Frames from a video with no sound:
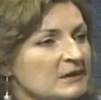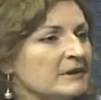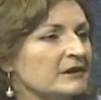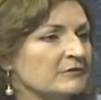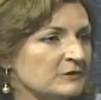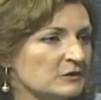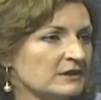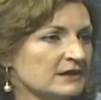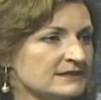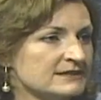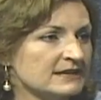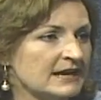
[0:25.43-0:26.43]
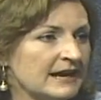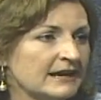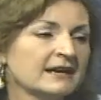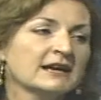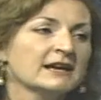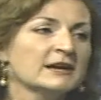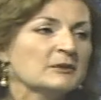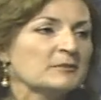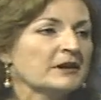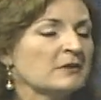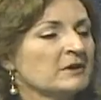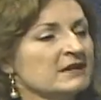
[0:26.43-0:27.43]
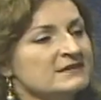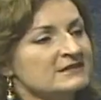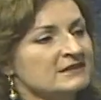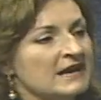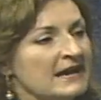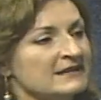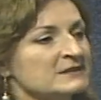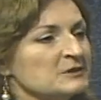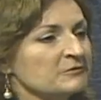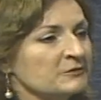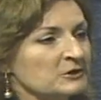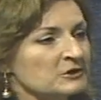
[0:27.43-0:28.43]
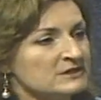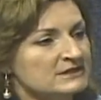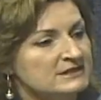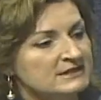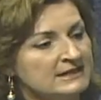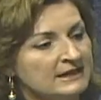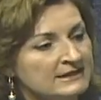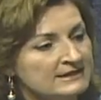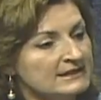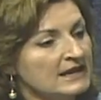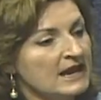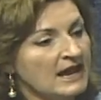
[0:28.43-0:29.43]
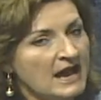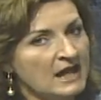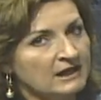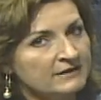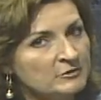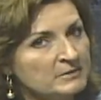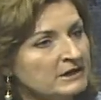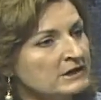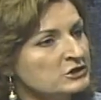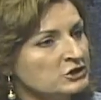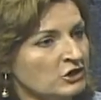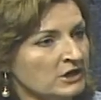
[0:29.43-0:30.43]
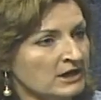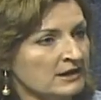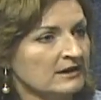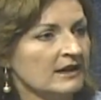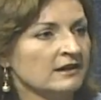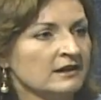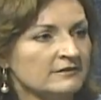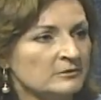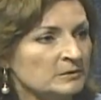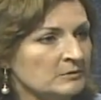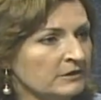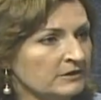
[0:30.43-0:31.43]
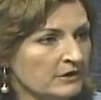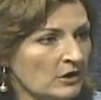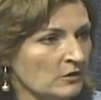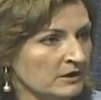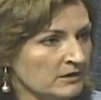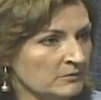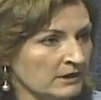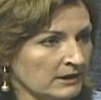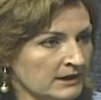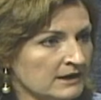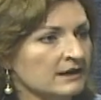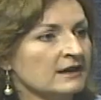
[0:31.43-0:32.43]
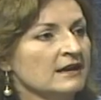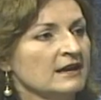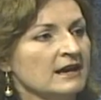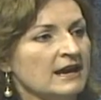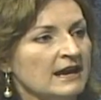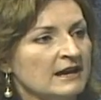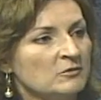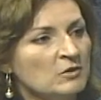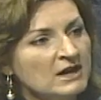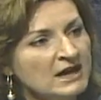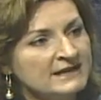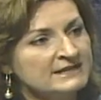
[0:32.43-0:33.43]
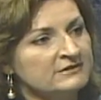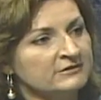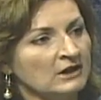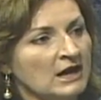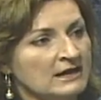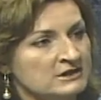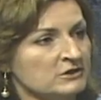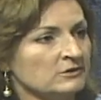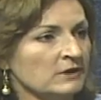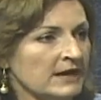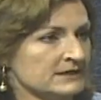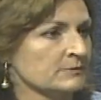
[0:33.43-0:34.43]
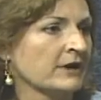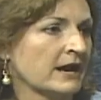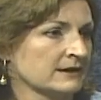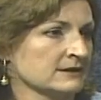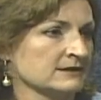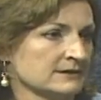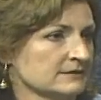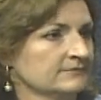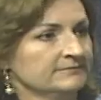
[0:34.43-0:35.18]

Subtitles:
about a few things today, but I wanted to ask you first to tell us how long have you been an attorney, how long have you been with HoganWillig, and what kinds of law do you like to practice?